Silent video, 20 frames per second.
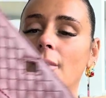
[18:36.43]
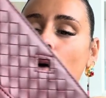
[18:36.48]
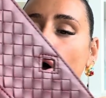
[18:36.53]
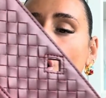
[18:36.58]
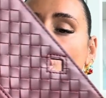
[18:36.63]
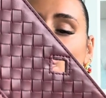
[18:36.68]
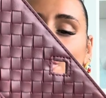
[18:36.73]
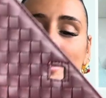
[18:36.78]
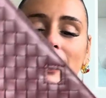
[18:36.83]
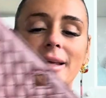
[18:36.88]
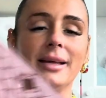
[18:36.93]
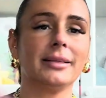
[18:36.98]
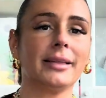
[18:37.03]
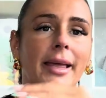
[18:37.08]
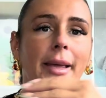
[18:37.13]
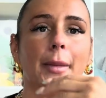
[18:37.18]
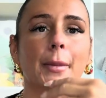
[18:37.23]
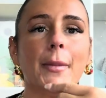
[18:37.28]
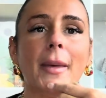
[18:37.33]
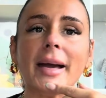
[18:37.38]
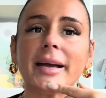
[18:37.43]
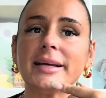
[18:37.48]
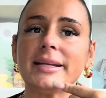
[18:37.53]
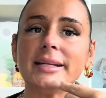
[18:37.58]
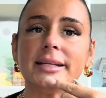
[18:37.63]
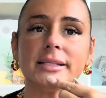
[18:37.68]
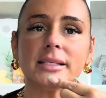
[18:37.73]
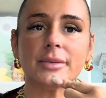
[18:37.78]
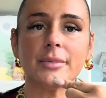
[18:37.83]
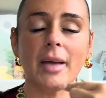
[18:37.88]
opening like
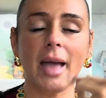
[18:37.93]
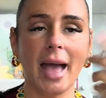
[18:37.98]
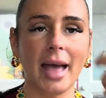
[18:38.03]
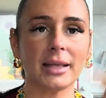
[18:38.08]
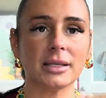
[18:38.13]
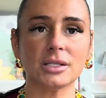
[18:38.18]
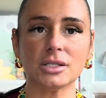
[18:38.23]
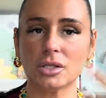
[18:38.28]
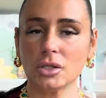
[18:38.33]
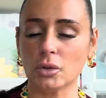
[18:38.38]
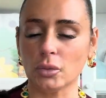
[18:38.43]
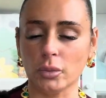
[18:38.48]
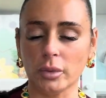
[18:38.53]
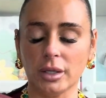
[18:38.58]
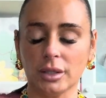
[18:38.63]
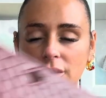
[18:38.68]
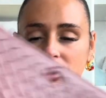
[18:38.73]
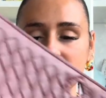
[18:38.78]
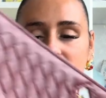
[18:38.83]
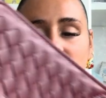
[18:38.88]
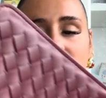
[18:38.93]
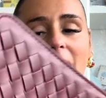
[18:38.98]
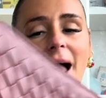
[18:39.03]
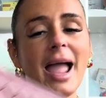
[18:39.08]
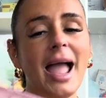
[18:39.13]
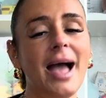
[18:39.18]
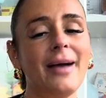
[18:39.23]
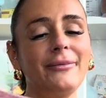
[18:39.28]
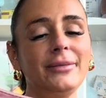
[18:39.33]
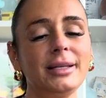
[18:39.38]
mechanism as the real deal. I
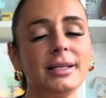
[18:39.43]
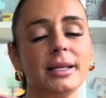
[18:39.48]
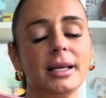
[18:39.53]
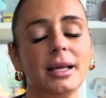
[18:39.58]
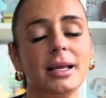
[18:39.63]
haven't